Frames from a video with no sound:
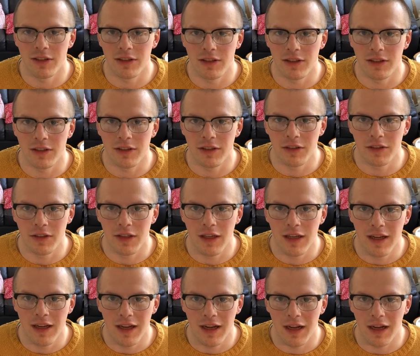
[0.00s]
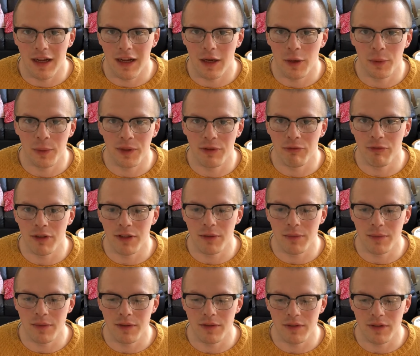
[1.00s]
on how we
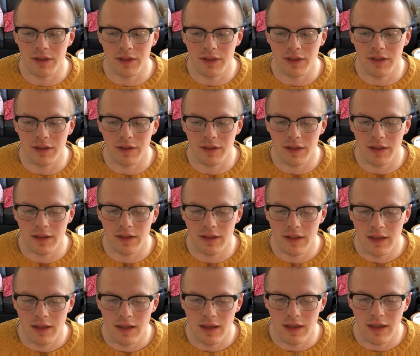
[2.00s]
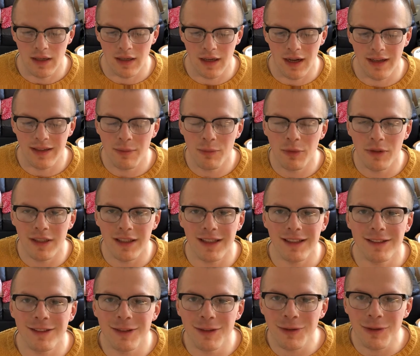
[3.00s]
read music, okay? I didn't want to
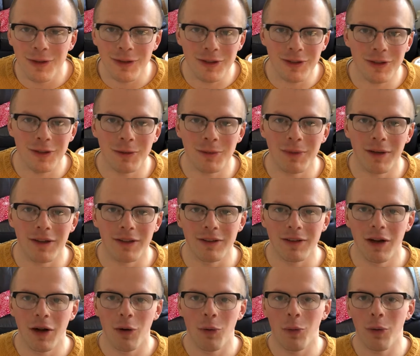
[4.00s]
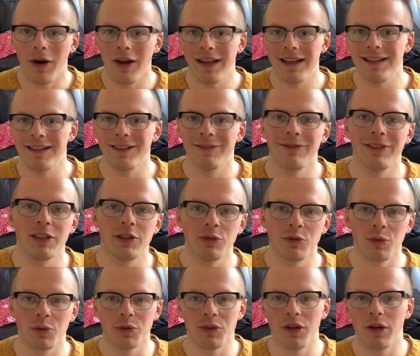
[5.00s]
get too hung up on what
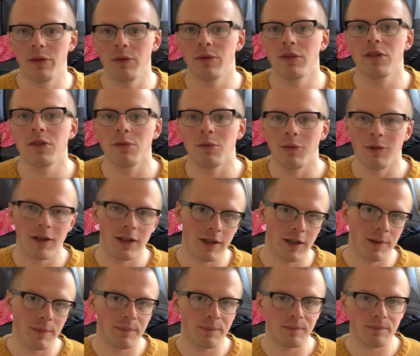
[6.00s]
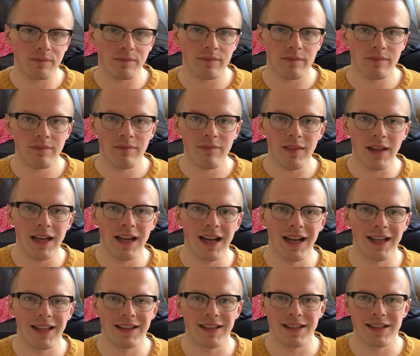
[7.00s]
individual notes were
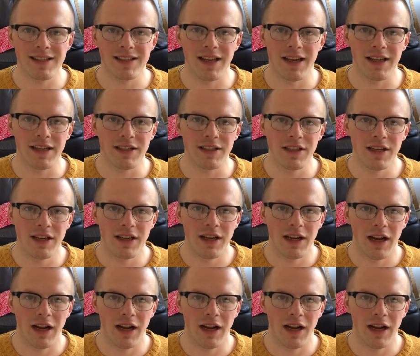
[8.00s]
at this stage,